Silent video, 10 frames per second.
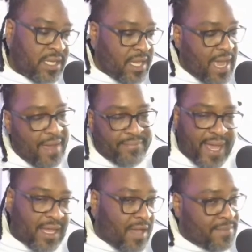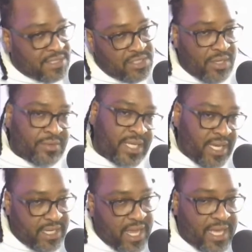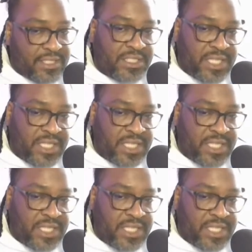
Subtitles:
I'm not coming to your dead ass